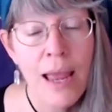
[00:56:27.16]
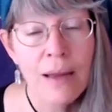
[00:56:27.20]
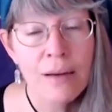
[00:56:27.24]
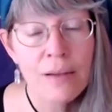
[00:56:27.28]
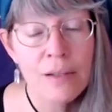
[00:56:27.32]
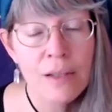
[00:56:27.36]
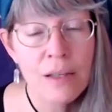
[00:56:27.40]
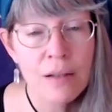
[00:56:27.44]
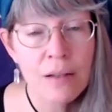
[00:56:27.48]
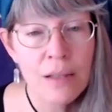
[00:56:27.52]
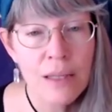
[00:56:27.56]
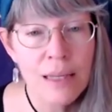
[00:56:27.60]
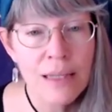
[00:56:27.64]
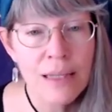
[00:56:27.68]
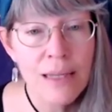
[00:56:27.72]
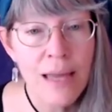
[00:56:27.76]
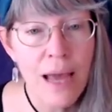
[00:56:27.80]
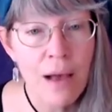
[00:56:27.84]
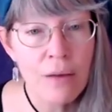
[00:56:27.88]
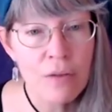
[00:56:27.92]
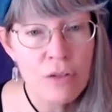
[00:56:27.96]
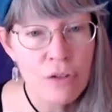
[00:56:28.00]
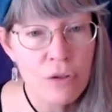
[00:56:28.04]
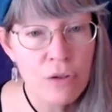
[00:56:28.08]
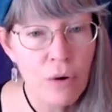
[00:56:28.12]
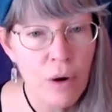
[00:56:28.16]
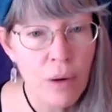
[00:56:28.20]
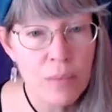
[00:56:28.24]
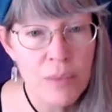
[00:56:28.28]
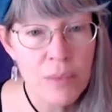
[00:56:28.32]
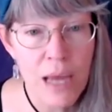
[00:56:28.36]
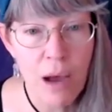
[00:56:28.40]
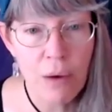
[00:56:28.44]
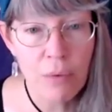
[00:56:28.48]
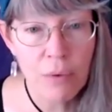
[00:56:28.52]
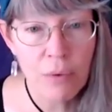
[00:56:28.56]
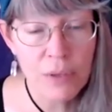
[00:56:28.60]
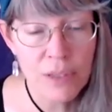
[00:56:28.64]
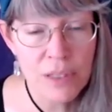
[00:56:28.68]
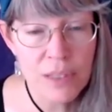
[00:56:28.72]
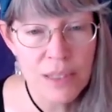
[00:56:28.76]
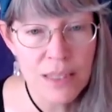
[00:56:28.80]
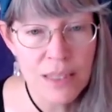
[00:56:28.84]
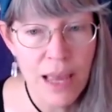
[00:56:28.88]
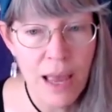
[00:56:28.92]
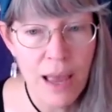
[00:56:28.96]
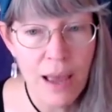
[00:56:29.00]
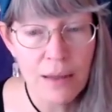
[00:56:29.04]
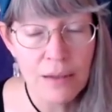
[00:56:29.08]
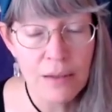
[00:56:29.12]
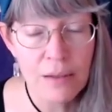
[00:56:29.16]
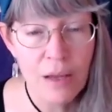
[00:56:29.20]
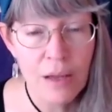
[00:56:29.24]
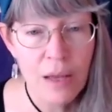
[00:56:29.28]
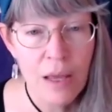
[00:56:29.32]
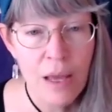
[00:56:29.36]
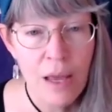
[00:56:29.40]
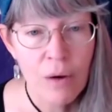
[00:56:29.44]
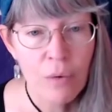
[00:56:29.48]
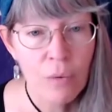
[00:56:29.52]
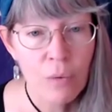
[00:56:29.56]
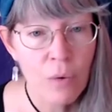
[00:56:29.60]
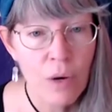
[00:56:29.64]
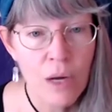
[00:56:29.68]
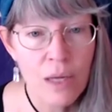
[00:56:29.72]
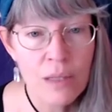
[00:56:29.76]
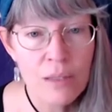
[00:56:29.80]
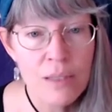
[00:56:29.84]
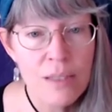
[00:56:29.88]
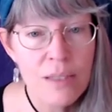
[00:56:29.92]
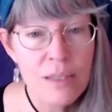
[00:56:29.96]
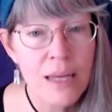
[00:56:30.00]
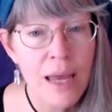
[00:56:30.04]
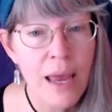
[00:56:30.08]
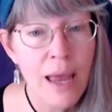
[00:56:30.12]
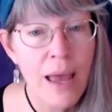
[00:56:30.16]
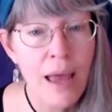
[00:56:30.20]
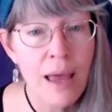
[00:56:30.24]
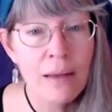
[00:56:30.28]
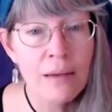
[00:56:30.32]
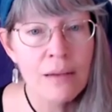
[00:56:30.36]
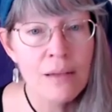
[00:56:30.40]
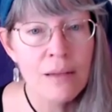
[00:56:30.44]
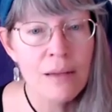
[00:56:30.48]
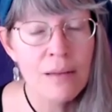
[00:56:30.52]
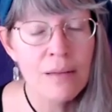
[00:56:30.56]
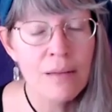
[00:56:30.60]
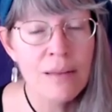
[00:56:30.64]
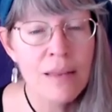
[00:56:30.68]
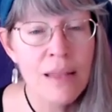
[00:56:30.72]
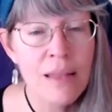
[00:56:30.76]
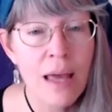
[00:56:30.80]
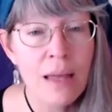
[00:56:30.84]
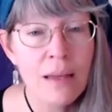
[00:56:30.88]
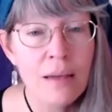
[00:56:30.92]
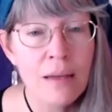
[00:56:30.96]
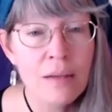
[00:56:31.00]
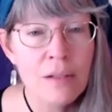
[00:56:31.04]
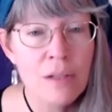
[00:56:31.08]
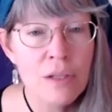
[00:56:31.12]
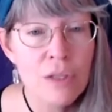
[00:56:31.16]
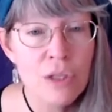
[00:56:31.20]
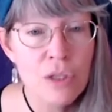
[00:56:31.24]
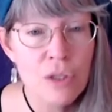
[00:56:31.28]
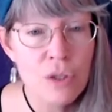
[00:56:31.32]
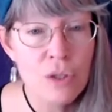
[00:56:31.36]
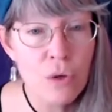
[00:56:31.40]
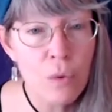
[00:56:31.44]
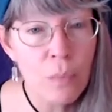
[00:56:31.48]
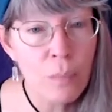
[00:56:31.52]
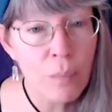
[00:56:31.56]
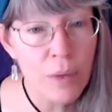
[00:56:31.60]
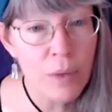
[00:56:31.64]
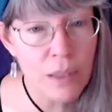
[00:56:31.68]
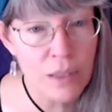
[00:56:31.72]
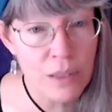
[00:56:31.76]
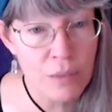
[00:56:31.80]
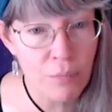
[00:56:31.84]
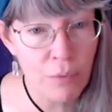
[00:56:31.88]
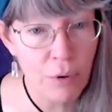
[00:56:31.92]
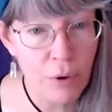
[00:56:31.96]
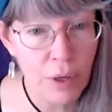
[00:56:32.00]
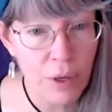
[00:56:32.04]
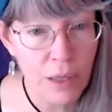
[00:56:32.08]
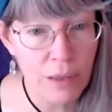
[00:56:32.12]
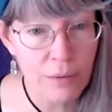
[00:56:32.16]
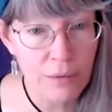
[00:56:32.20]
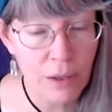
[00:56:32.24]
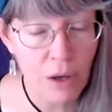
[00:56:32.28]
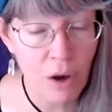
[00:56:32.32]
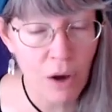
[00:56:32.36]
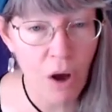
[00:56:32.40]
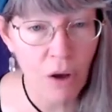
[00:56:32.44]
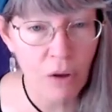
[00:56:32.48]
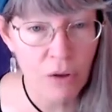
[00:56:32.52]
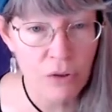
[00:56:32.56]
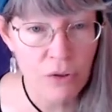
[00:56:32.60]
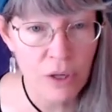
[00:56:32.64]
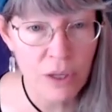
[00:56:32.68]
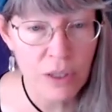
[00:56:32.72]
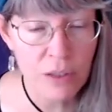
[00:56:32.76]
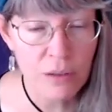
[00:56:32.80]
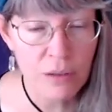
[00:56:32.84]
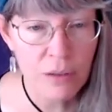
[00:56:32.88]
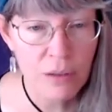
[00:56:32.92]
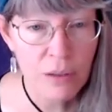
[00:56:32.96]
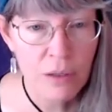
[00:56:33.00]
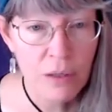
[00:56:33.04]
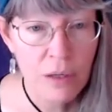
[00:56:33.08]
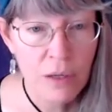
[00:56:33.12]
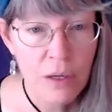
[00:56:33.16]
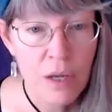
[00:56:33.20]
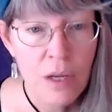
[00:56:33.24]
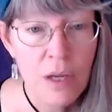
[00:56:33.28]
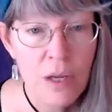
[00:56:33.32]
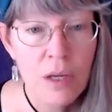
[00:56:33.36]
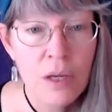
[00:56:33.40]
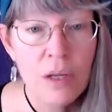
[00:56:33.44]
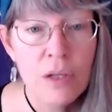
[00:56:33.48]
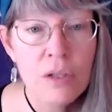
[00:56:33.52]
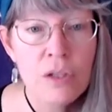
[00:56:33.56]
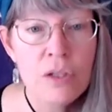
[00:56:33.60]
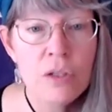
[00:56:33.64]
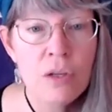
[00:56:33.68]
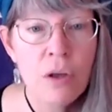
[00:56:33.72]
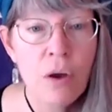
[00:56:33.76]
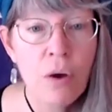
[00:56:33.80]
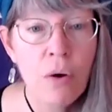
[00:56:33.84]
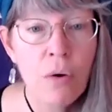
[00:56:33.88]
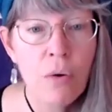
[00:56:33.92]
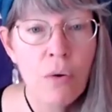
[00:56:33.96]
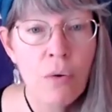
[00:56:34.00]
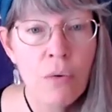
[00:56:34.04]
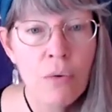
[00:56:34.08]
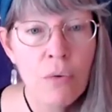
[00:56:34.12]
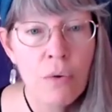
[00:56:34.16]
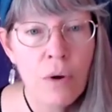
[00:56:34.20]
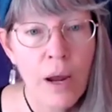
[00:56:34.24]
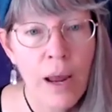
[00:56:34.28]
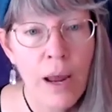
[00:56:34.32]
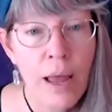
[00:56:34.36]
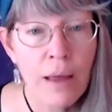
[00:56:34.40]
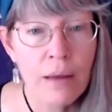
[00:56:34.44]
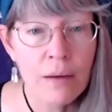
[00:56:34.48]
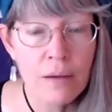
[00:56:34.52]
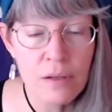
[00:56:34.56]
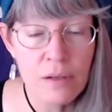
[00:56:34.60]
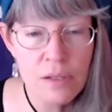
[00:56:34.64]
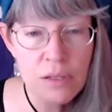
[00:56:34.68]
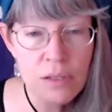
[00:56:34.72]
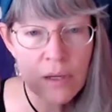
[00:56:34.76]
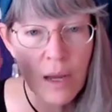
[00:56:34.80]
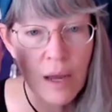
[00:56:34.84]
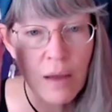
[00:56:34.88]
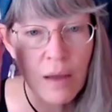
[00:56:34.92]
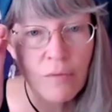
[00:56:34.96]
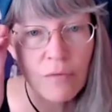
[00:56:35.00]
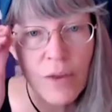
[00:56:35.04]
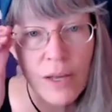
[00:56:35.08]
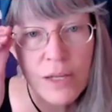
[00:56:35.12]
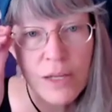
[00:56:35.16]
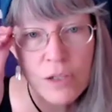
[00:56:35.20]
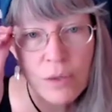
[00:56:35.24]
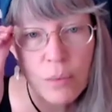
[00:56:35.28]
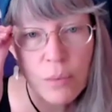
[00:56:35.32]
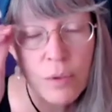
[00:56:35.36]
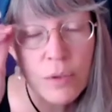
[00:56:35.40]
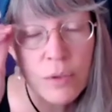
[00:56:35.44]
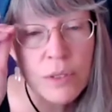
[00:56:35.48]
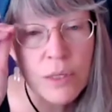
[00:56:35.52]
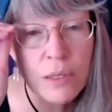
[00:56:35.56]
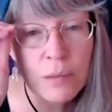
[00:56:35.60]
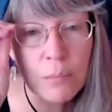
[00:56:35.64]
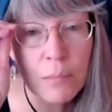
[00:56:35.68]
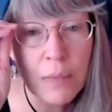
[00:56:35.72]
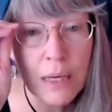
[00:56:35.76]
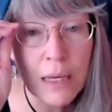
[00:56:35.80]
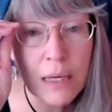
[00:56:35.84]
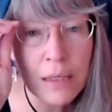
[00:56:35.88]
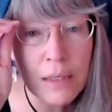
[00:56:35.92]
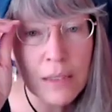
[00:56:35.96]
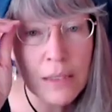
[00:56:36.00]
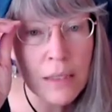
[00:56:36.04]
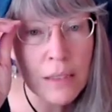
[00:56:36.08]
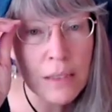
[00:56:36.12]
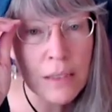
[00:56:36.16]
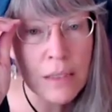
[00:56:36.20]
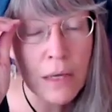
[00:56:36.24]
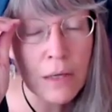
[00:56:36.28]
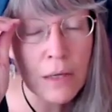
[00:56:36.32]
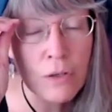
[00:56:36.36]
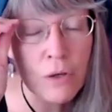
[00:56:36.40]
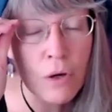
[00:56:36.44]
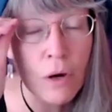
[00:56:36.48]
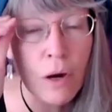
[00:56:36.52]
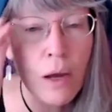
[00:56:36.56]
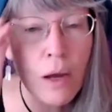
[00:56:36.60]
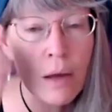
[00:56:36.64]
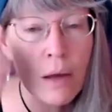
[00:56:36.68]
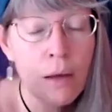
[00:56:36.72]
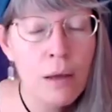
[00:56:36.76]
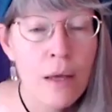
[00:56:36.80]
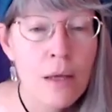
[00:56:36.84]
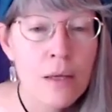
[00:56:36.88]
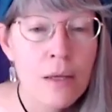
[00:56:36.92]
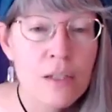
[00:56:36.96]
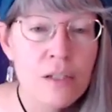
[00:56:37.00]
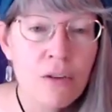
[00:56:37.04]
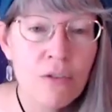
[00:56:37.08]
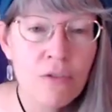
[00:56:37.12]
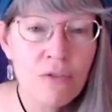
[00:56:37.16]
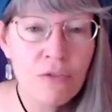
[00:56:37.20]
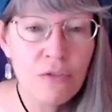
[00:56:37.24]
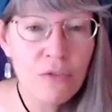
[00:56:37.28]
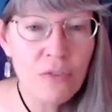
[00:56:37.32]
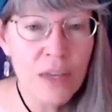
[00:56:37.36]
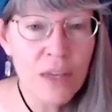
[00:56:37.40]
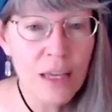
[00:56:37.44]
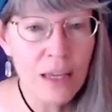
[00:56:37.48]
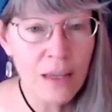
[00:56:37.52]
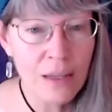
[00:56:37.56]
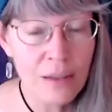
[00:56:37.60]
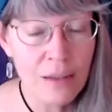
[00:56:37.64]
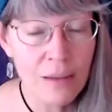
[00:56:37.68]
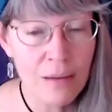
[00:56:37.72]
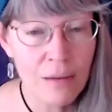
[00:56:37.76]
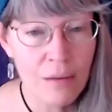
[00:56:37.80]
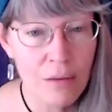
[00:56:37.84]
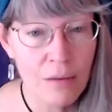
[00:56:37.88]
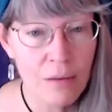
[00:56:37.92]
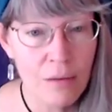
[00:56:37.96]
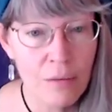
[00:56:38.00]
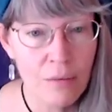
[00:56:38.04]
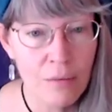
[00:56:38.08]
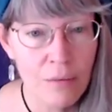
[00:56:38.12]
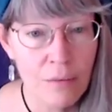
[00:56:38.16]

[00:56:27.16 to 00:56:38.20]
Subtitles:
and cleaned out, scrubbed out with the sand, rinsed, and then soup is put in the cauldron. So, and vegetables and meat, etc., to feed